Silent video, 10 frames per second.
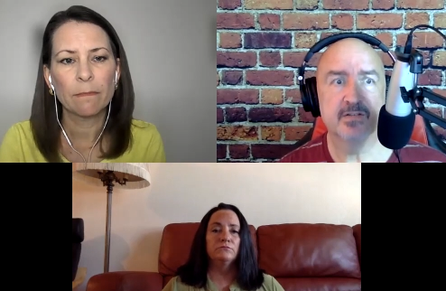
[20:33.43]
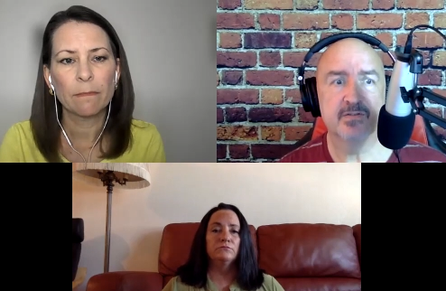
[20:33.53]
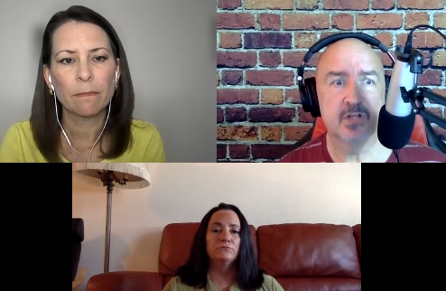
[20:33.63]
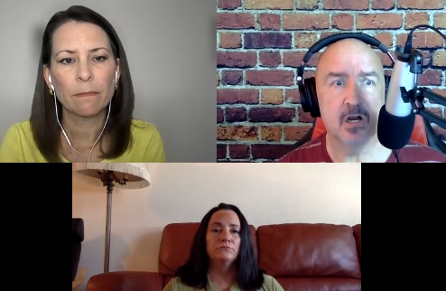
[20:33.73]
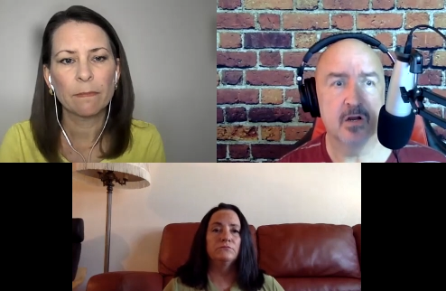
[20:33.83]

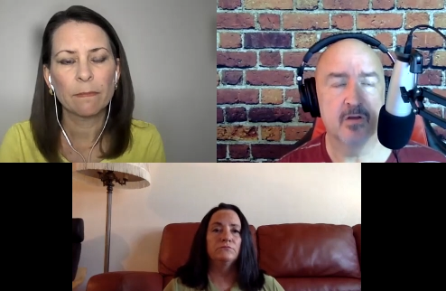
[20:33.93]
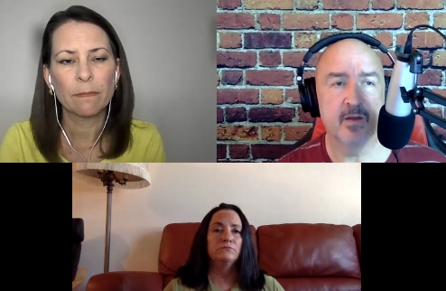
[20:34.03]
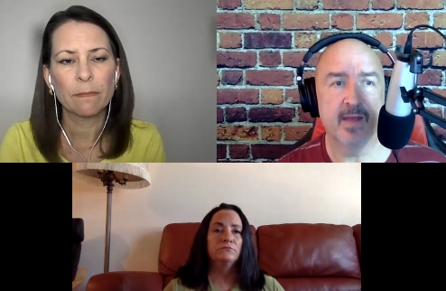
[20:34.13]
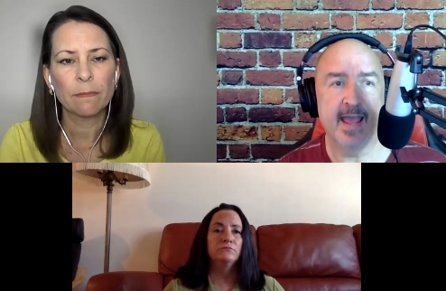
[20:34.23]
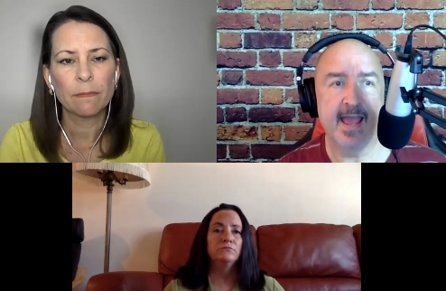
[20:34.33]
Speaker 1: of sorrow
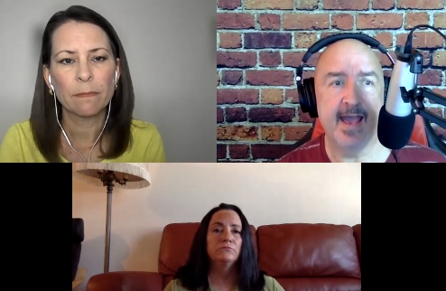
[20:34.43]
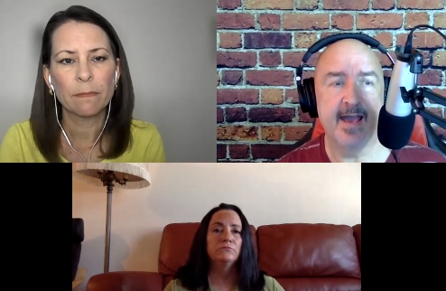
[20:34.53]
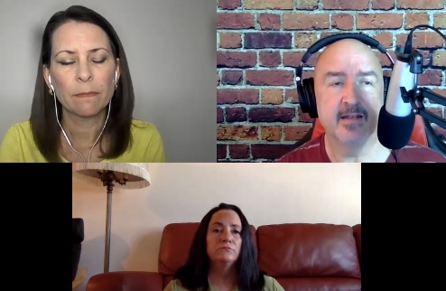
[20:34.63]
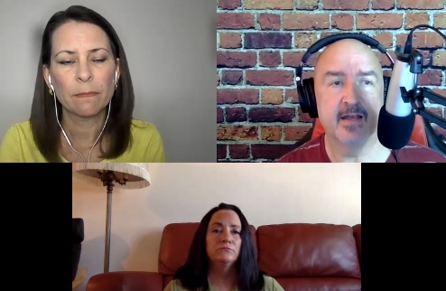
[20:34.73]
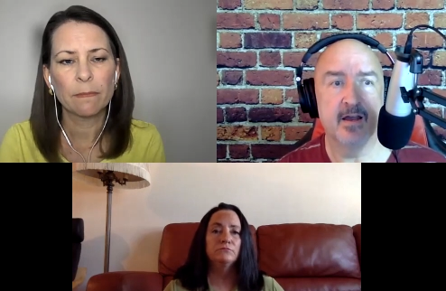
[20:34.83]
that we
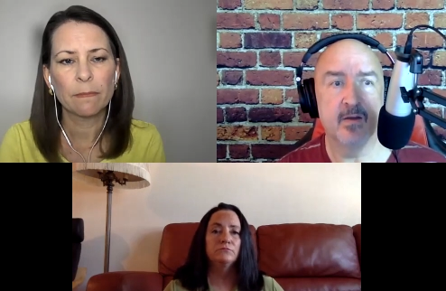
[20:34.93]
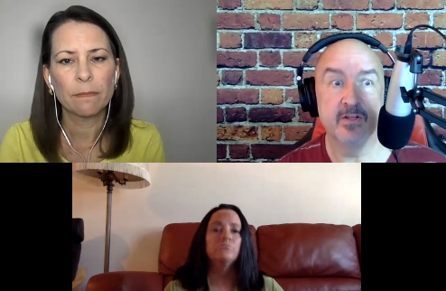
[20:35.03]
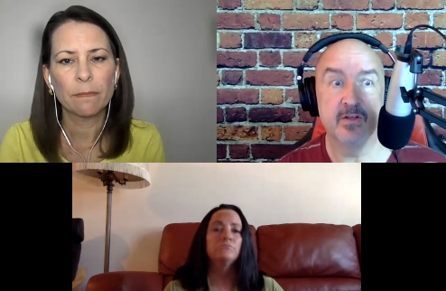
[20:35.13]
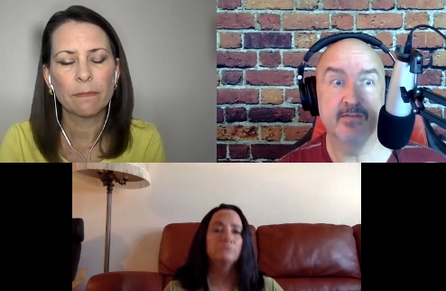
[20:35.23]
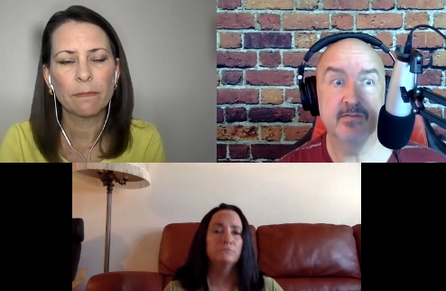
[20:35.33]
had. Uh,
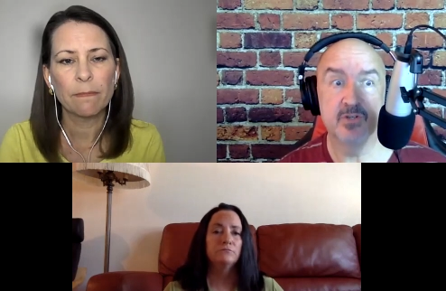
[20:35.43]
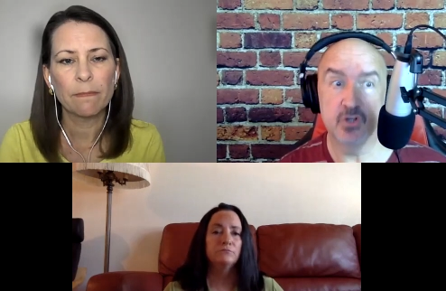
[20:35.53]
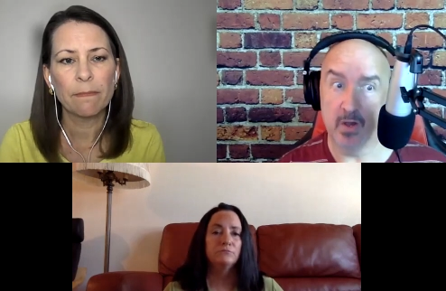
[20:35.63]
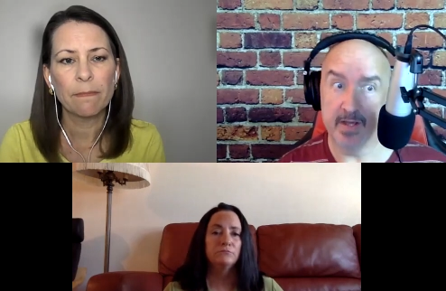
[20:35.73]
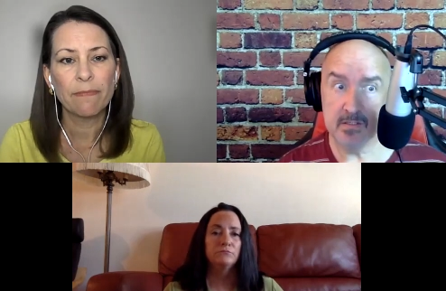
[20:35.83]
we do have some
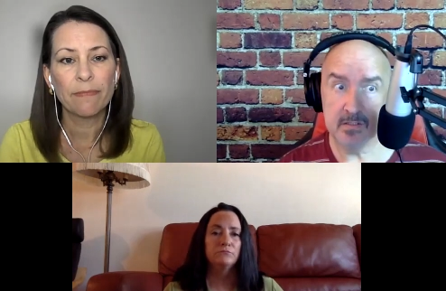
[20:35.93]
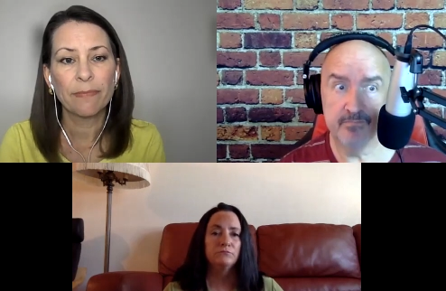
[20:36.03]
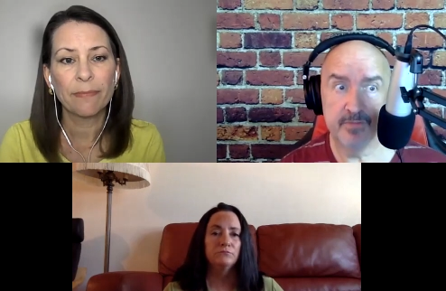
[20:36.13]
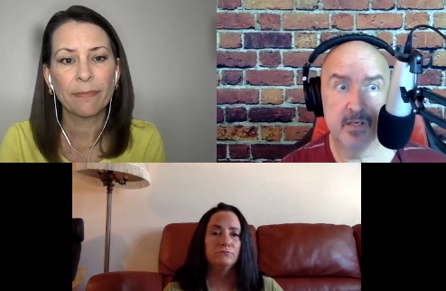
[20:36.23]
joys.